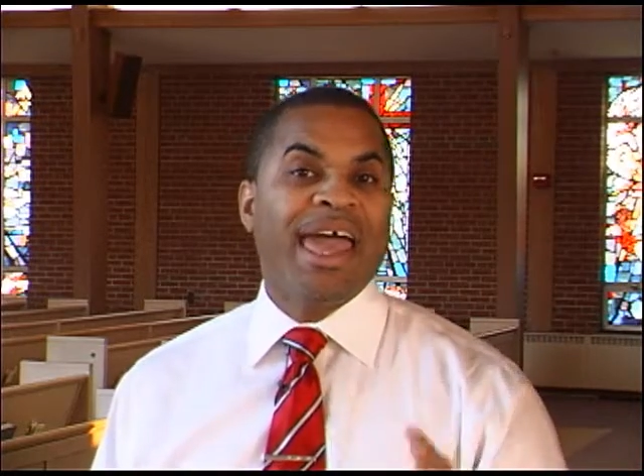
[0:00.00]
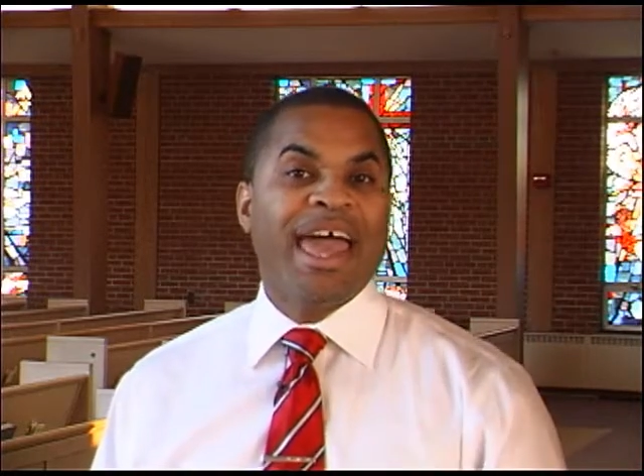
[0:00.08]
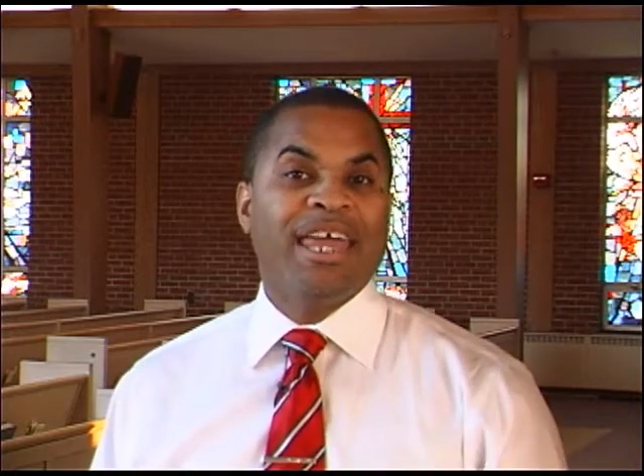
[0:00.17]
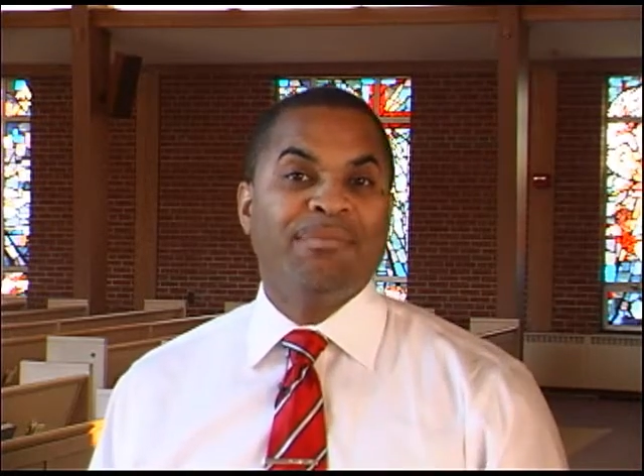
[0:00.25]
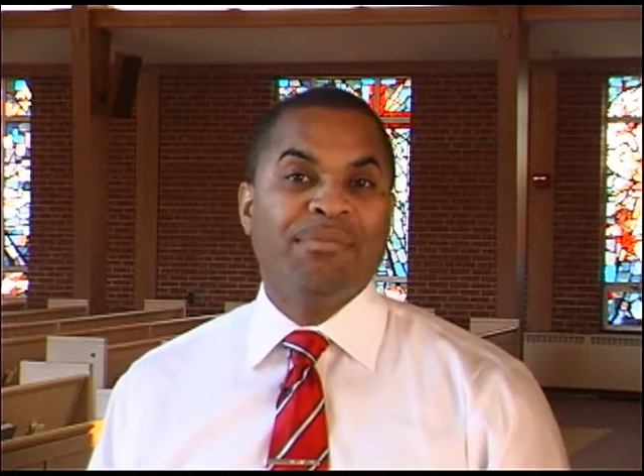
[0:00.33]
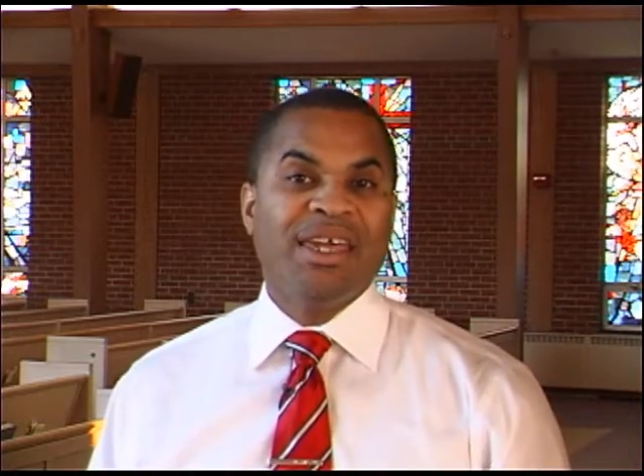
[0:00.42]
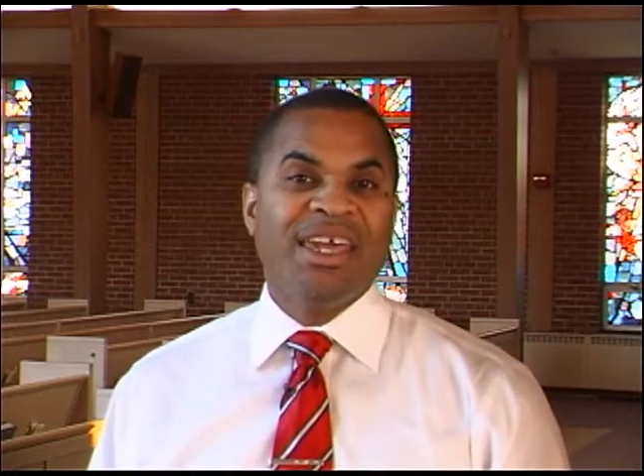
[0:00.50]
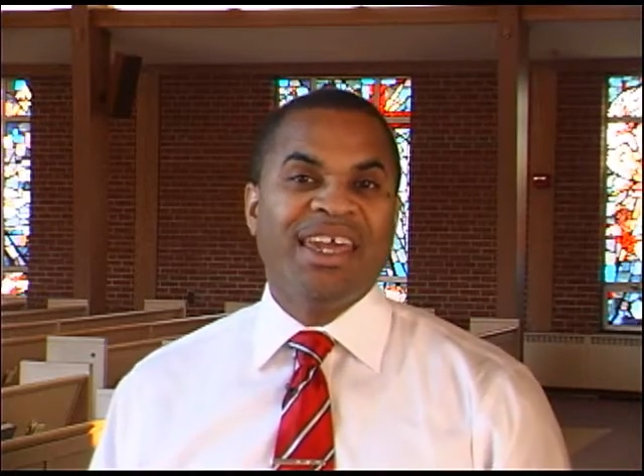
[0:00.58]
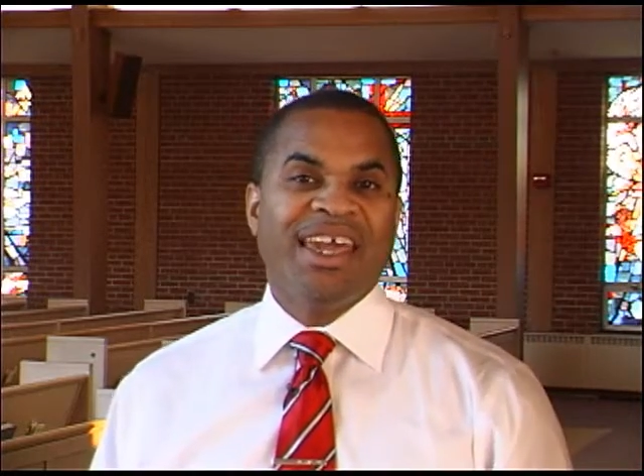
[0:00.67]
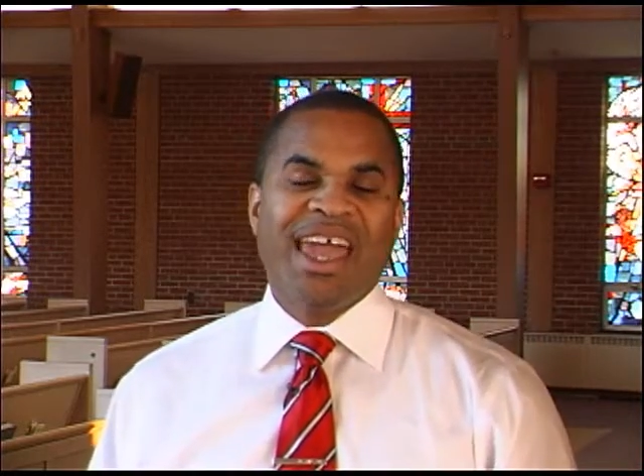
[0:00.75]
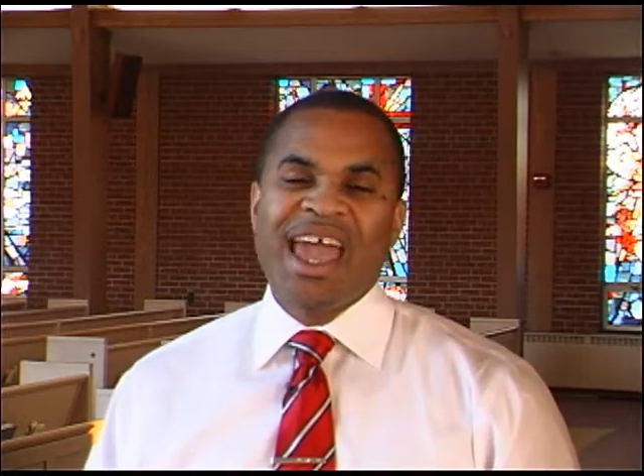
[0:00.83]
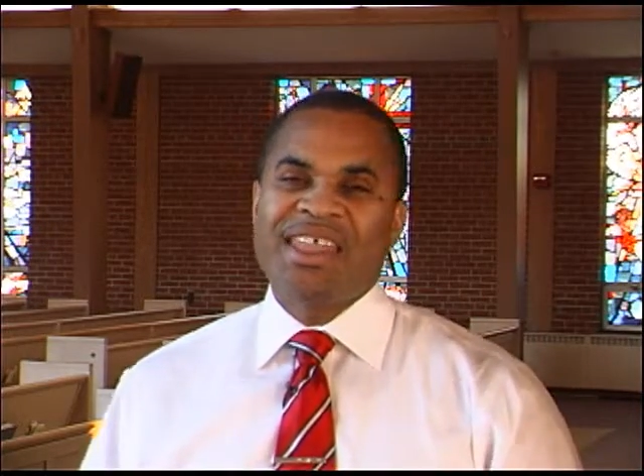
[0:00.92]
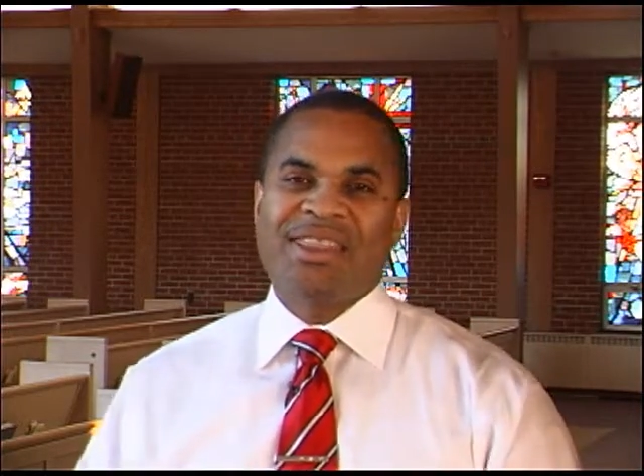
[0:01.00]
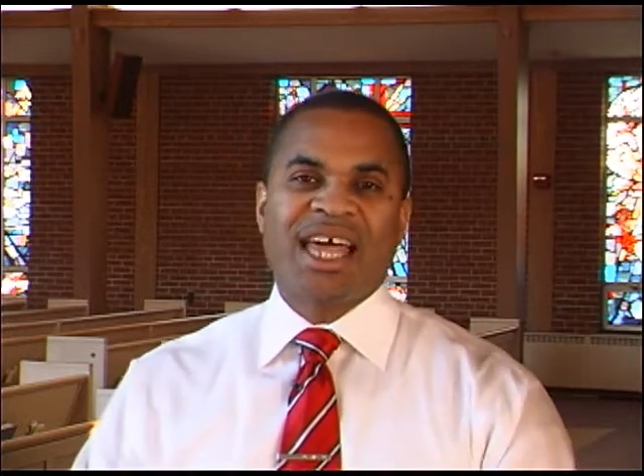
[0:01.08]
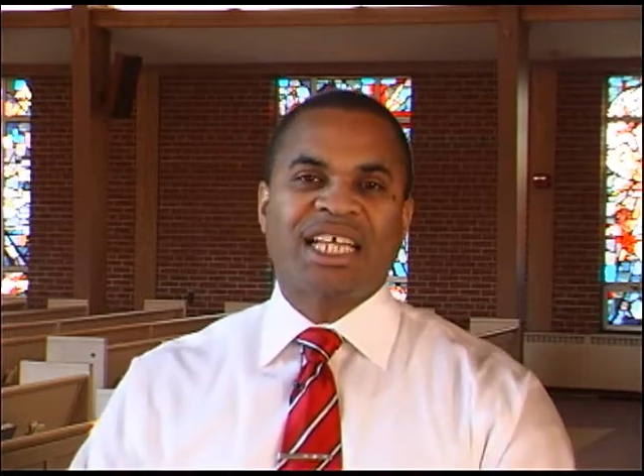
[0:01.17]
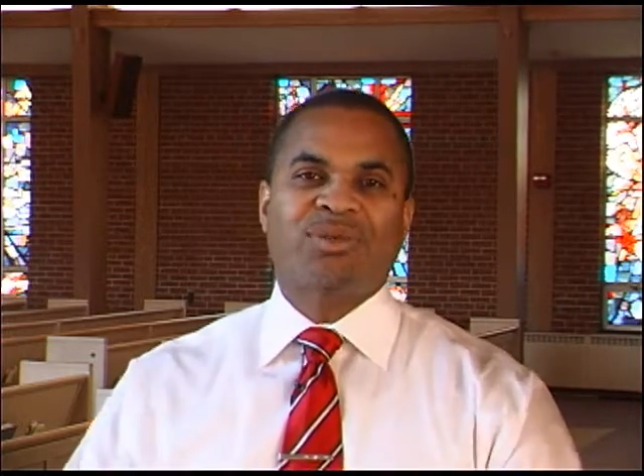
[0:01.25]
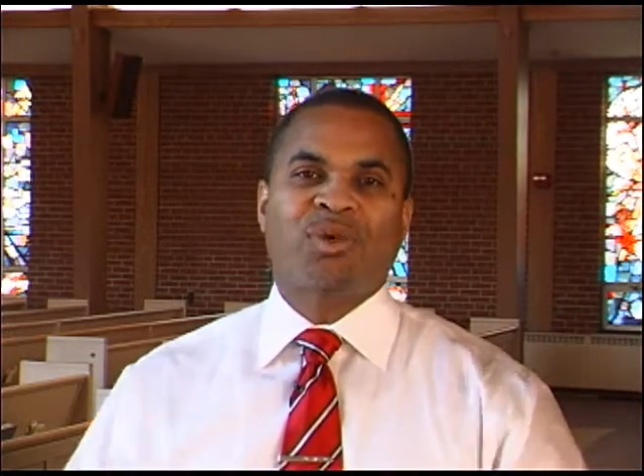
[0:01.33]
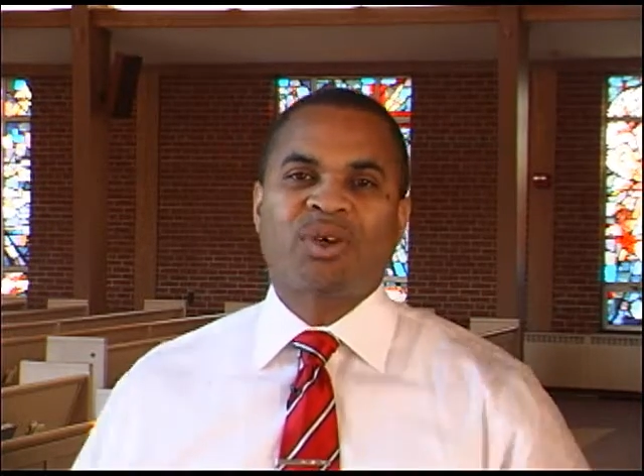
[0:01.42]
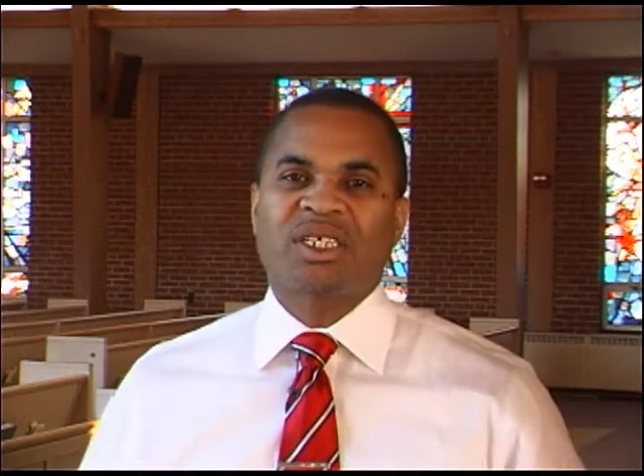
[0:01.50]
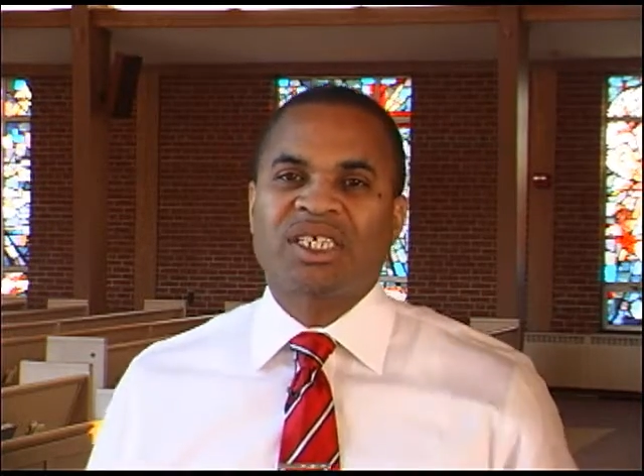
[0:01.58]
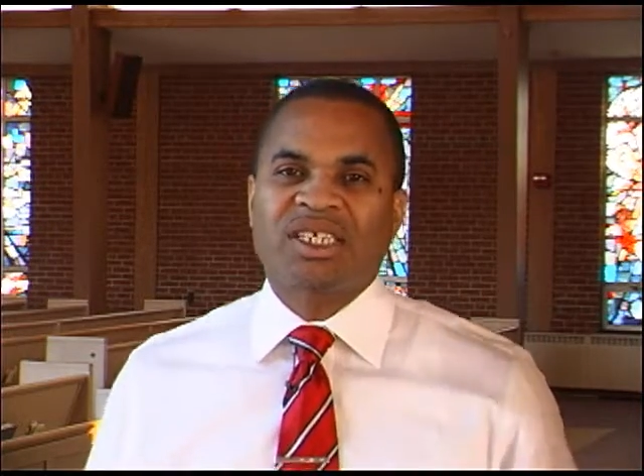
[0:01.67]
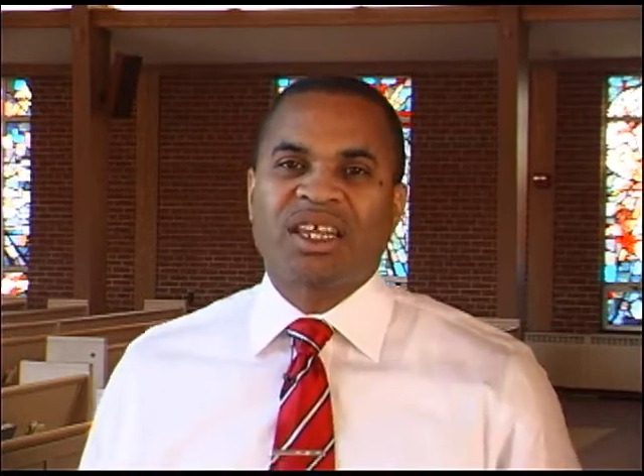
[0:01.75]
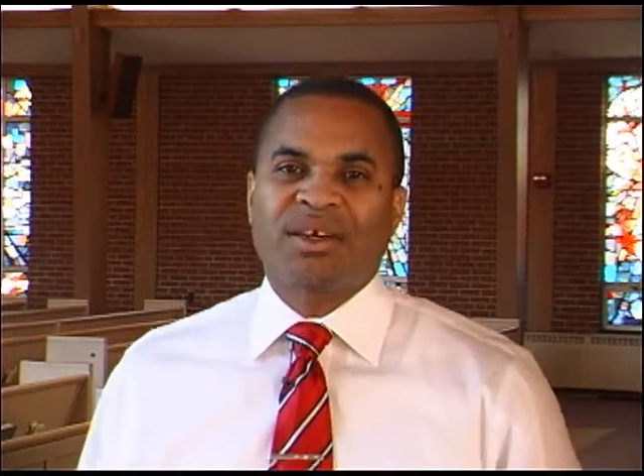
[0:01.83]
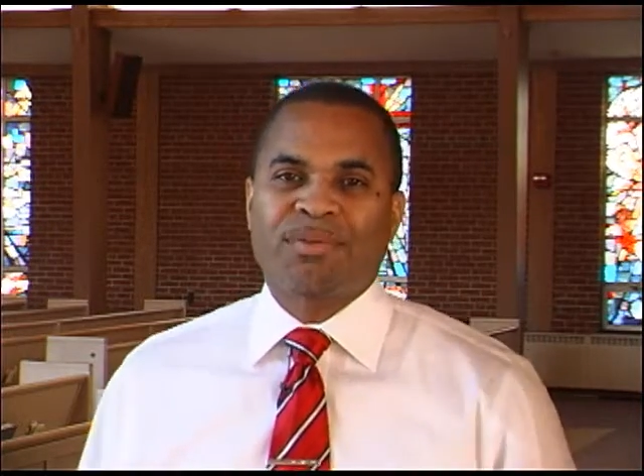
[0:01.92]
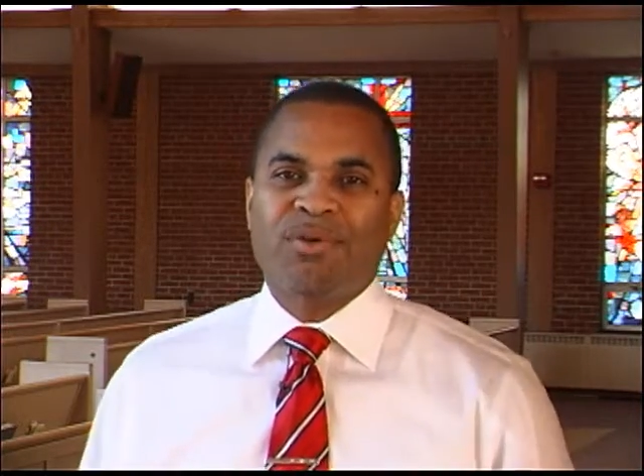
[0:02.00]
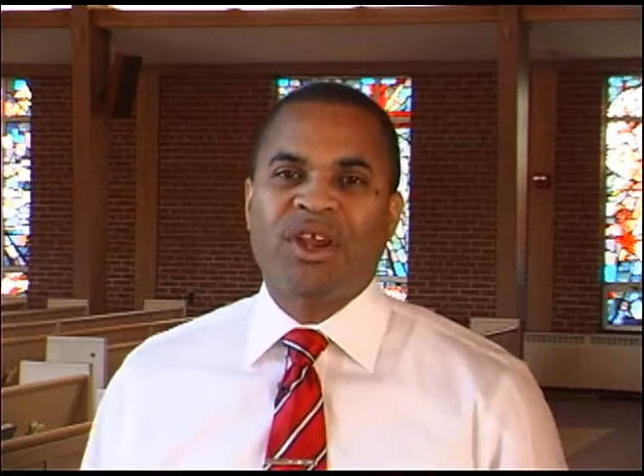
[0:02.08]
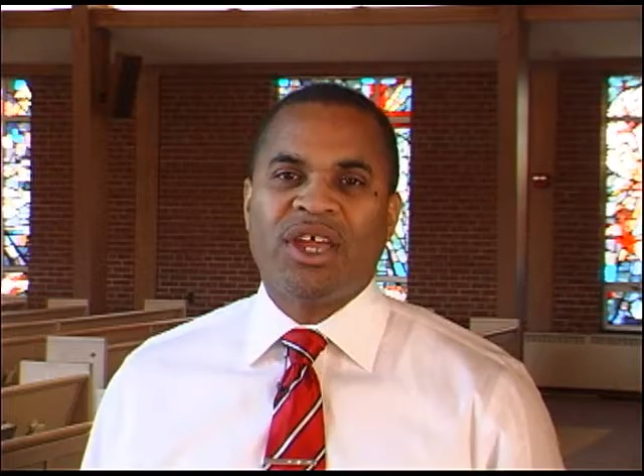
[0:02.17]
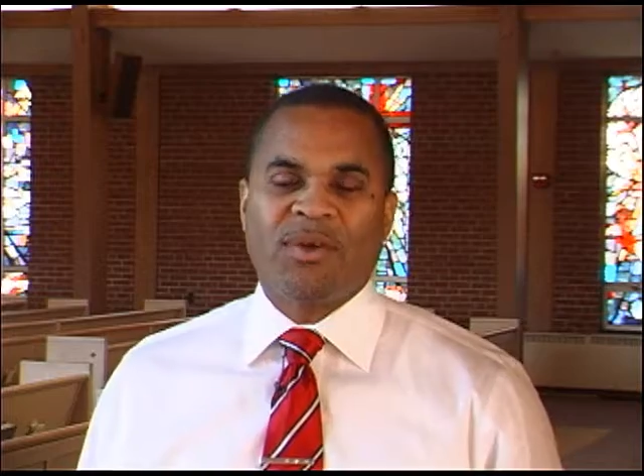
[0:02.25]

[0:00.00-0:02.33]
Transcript: and me. And that's what we're celebrating